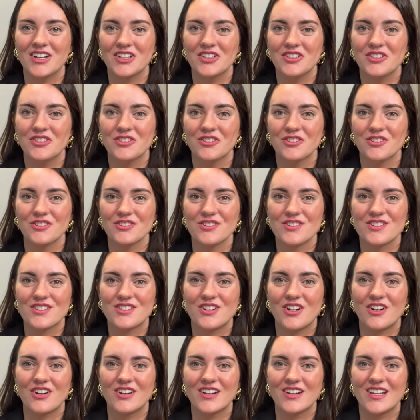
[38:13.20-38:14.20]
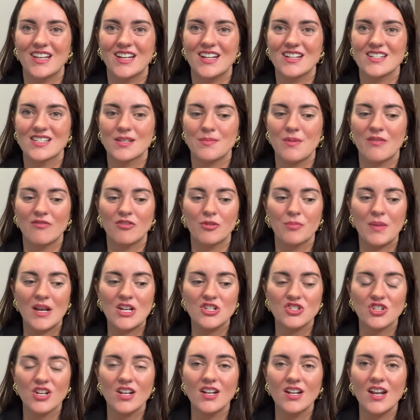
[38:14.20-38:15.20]
you'll start getting some
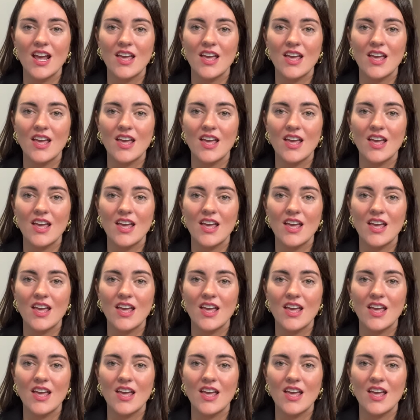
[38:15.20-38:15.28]
information.